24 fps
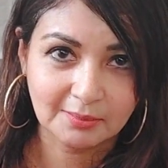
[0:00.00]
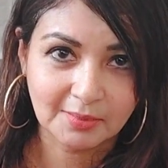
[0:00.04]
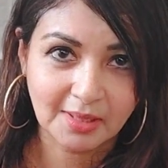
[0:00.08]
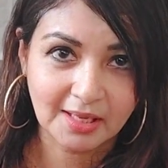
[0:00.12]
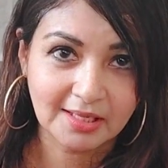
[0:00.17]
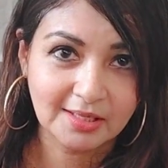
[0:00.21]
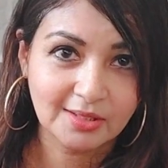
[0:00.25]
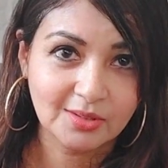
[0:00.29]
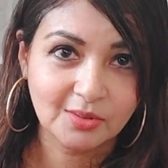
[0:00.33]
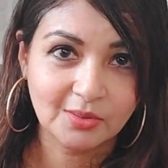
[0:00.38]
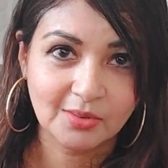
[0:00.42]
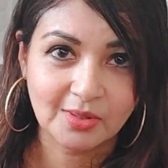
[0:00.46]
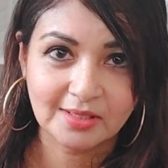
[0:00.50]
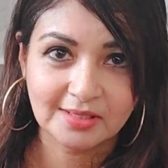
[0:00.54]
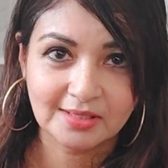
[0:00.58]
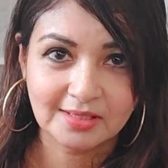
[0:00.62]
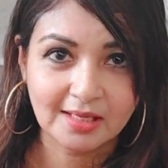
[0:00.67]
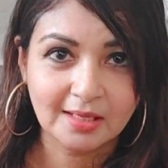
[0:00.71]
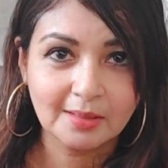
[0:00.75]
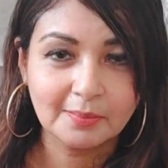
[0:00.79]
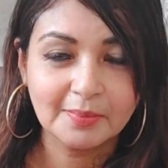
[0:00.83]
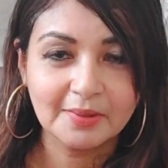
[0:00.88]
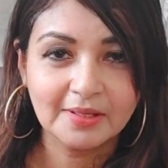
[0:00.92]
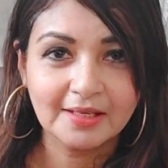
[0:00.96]
micro
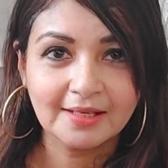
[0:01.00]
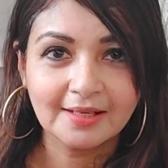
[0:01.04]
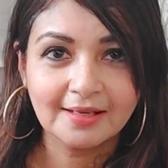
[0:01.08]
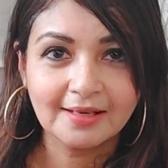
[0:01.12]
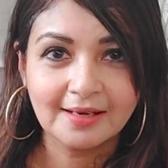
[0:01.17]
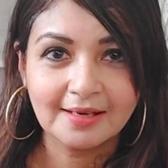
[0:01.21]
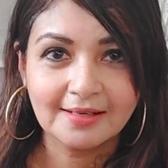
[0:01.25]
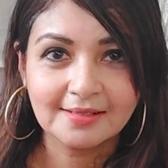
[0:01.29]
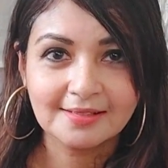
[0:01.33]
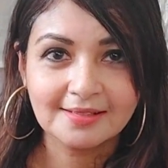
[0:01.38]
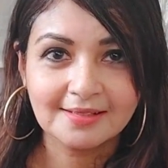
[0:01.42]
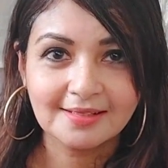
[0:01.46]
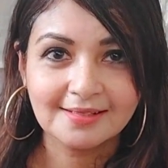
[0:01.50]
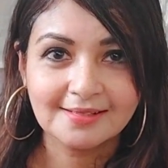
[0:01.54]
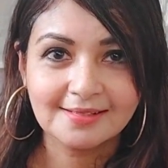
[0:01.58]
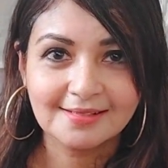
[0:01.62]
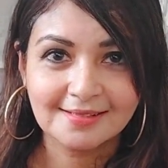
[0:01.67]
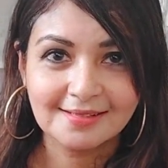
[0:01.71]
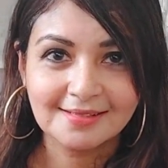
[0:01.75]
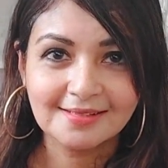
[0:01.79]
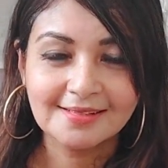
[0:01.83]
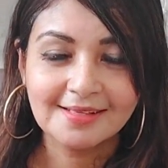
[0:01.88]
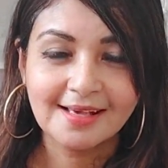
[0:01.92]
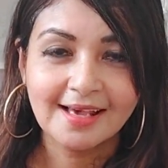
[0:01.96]
and tape-in hair
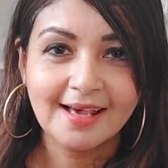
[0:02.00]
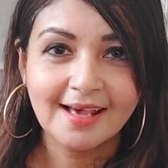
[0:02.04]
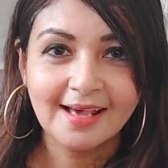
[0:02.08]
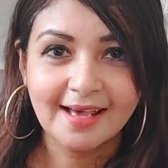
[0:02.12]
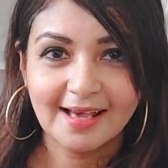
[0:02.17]
extensions,